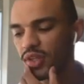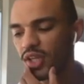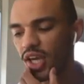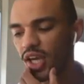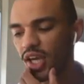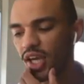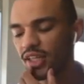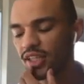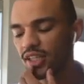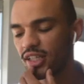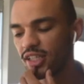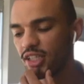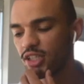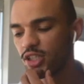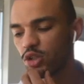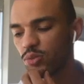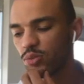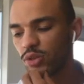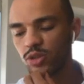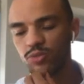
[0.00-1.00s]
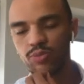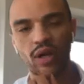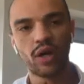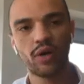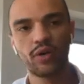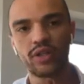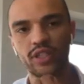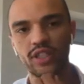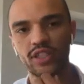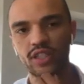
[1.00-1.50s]
And there's so much
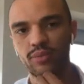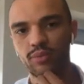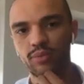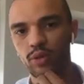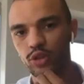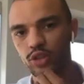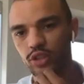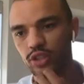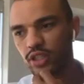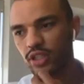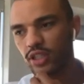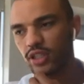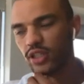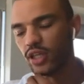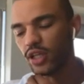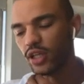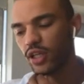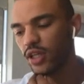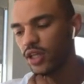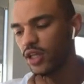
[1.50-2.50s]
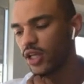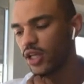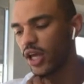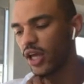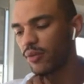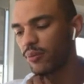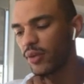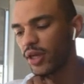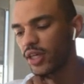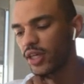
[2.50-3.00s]
power in this emotion,
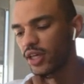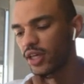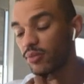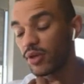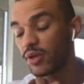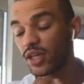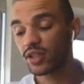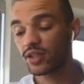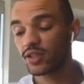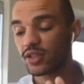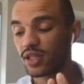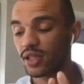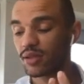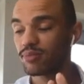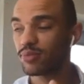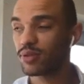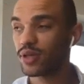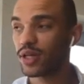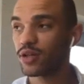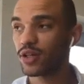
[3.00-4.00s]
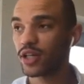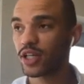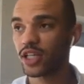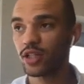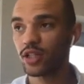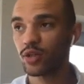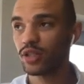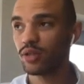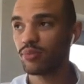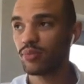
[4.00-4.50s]
and making your son proud. I
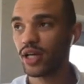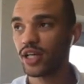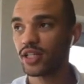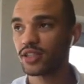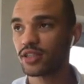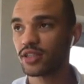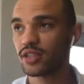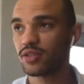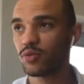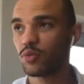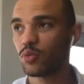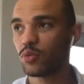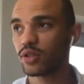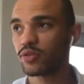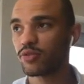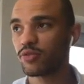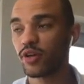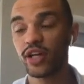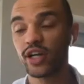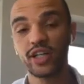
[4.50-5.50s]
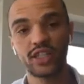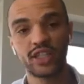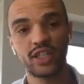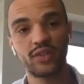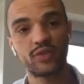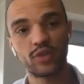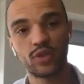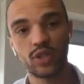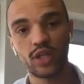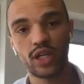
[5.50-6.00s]
can only imagine what fire that
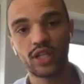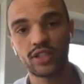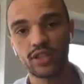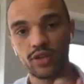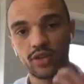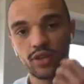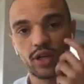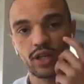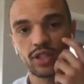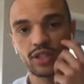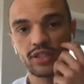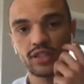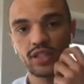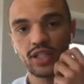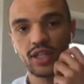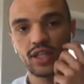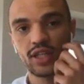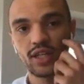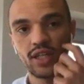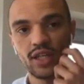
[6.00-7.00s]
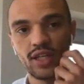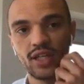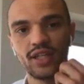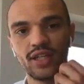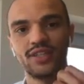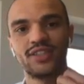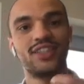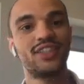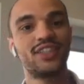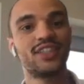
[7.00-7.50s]
gives you as a thought to
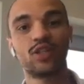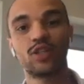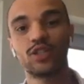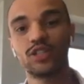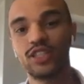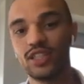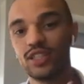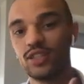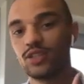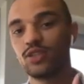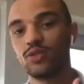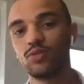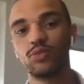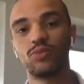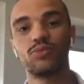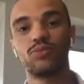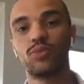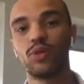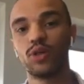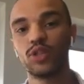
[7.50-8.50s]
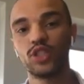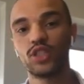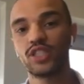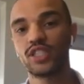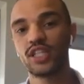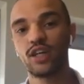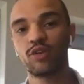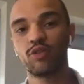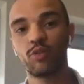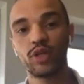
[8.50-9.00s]
just continue to push
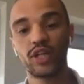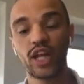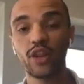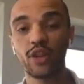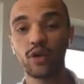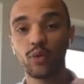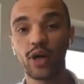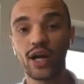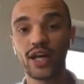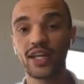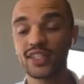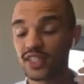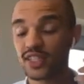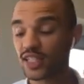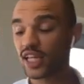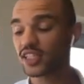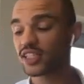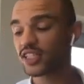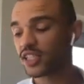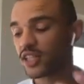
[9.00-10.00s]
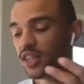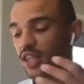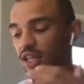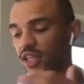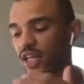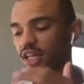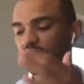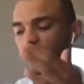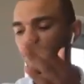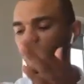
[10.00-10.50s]
yourself, when otherwise, that's the thing,
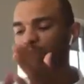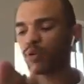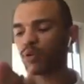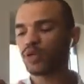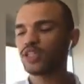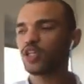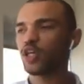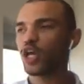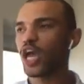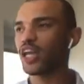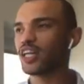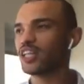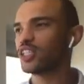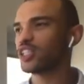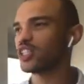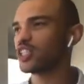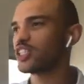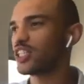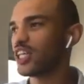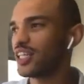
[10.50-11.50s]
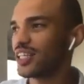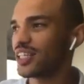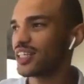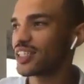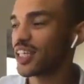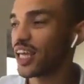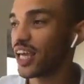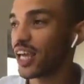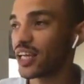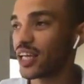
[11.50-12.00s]
like the putting your head in the
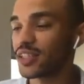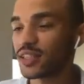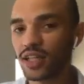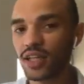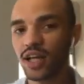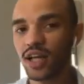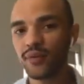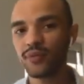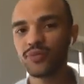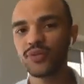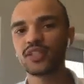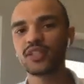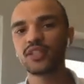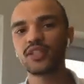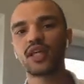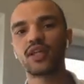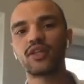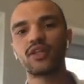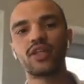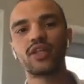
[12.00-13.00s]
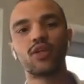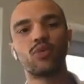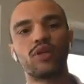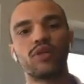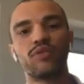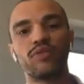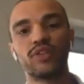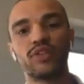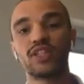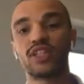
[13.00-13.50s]
sand. This is, I think, one
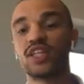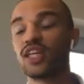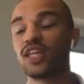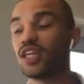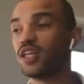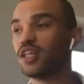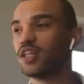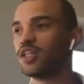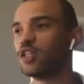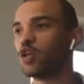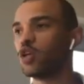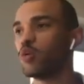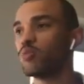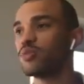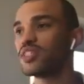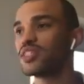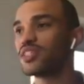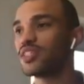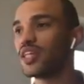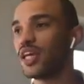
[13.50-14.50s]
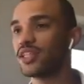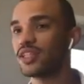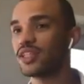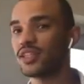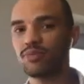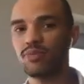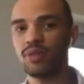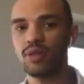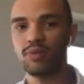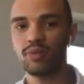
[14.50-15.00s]
of the key,
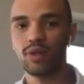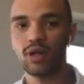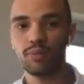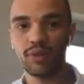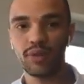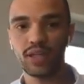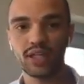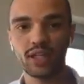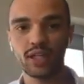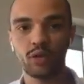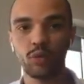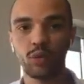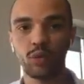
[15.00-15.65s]
mistakes people are making